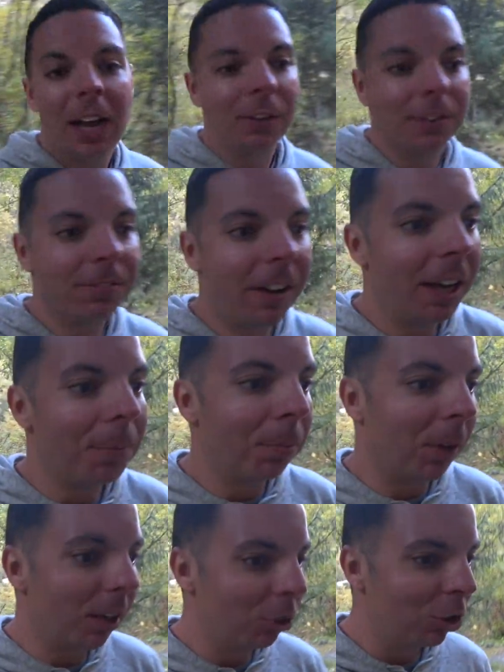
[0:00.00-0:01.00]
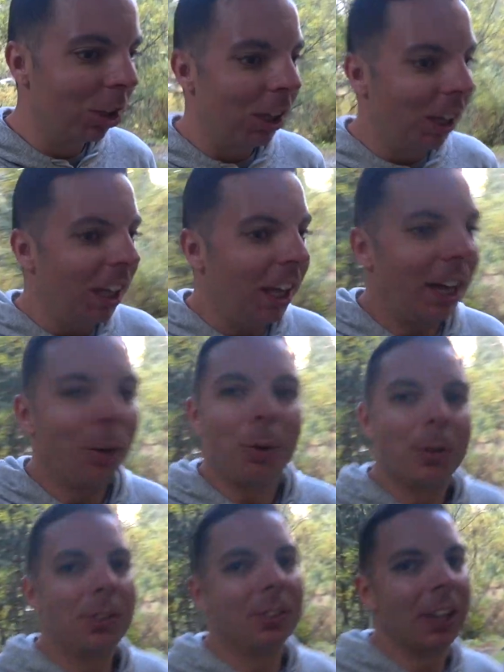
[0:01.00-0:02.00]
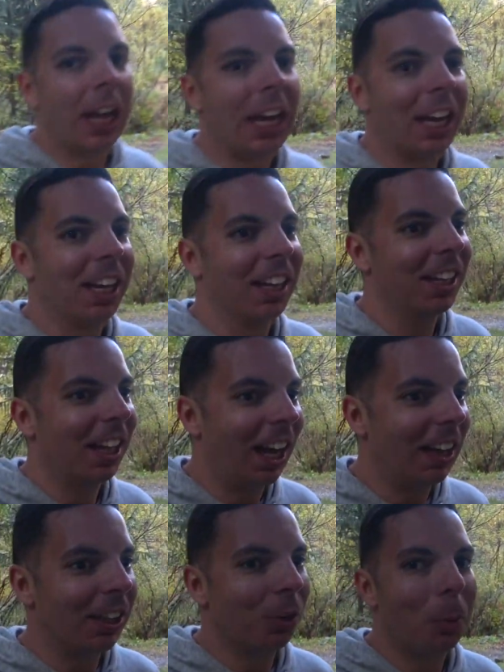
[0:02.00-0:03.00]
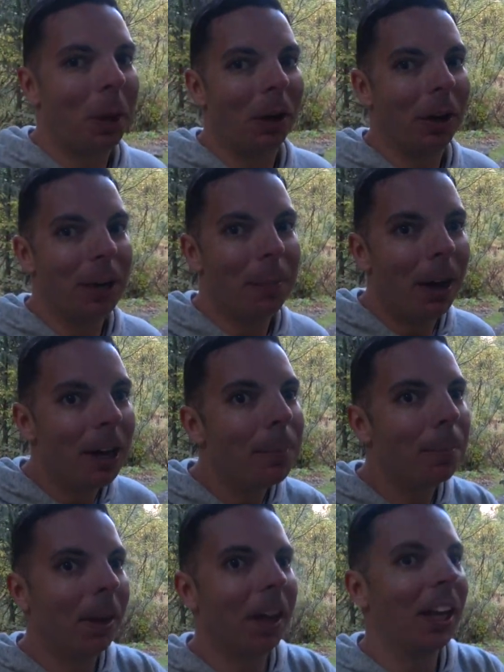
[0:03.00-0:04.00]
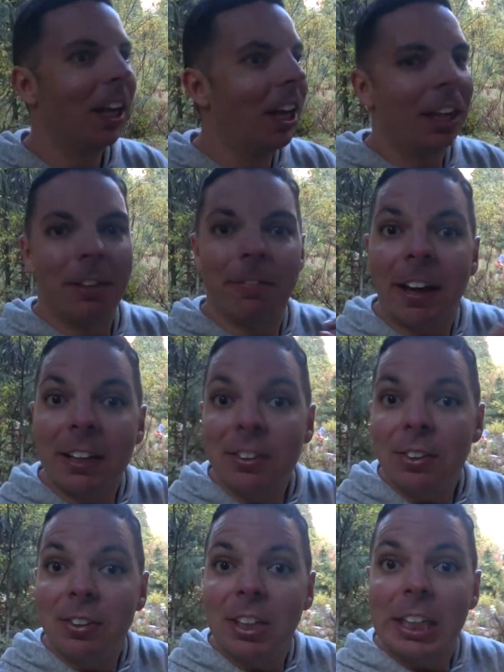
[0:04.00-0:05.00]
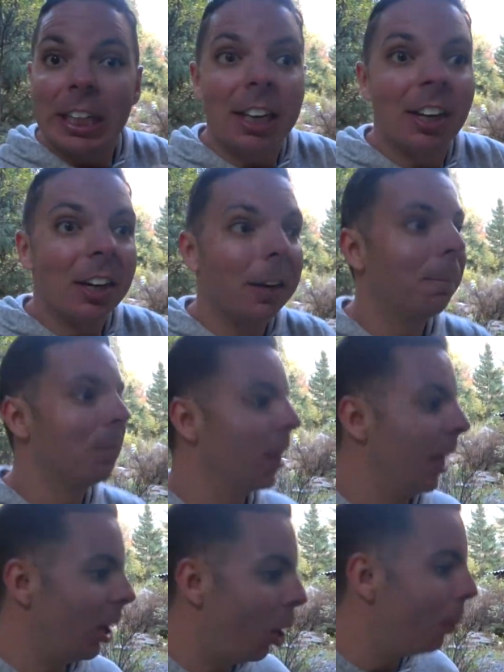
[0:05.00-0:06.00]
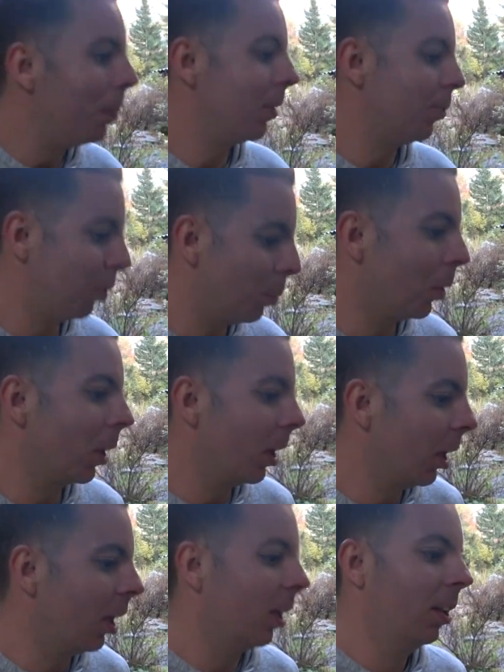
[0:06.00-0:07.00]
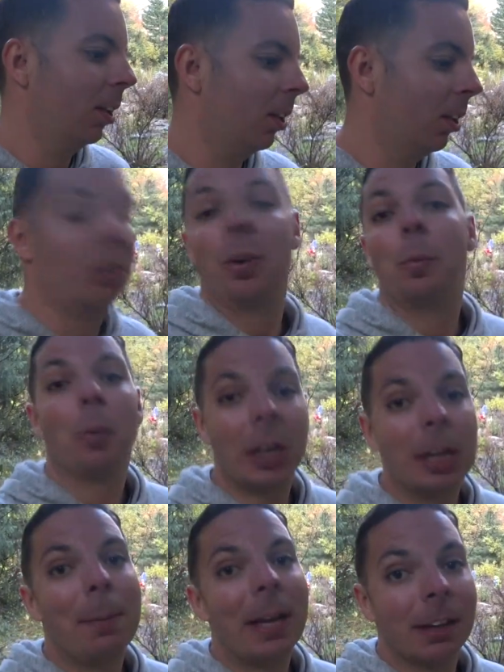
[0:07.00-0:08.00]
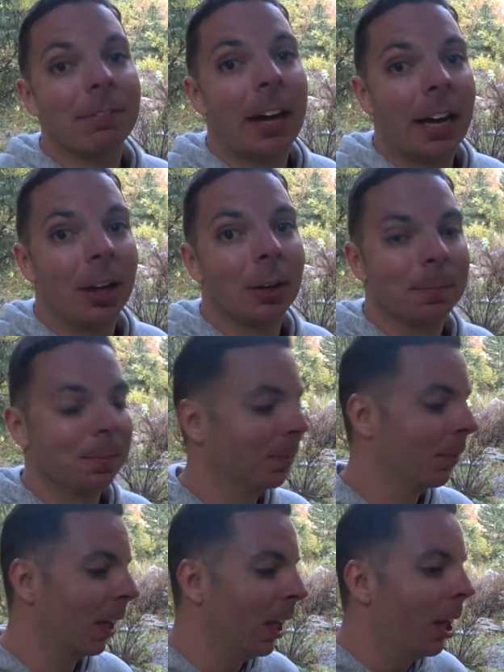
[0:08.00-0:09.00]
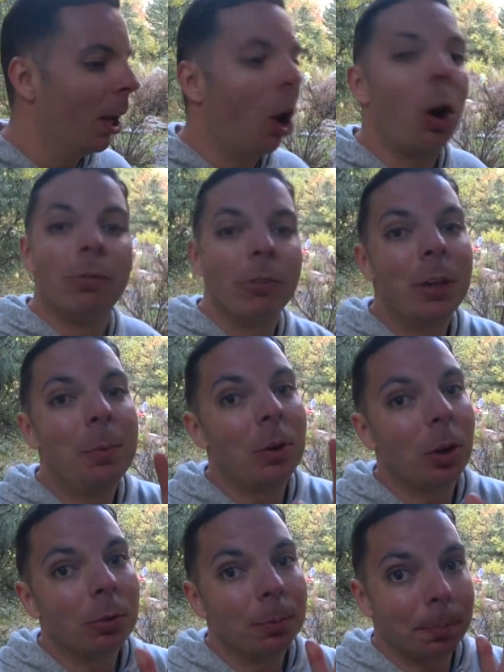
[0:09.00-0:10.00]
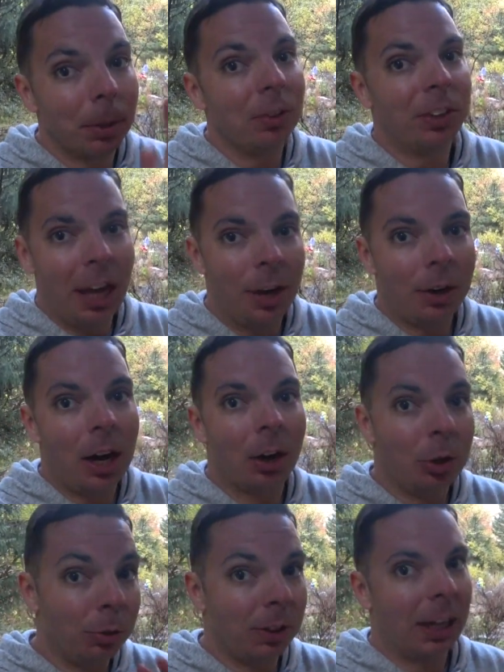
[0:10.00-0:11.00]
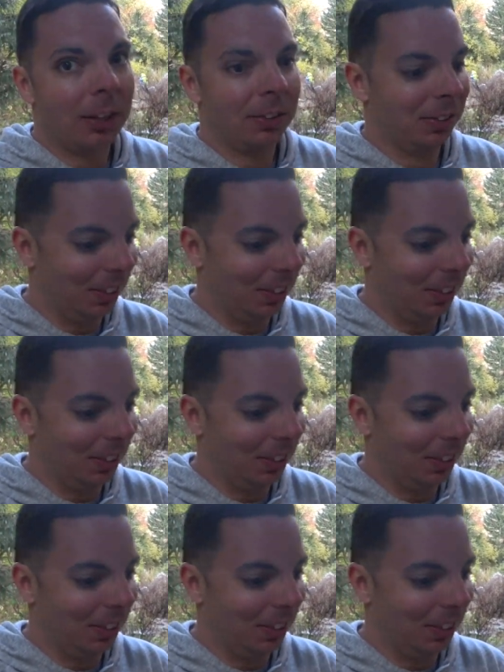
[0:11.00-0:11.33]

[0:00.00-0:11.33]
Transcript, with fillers: now to find brush. And Chris is like a little wary about it, but the vent is clear and open, so we're gonna make a fire. Hopefully we don't burn down our new tents,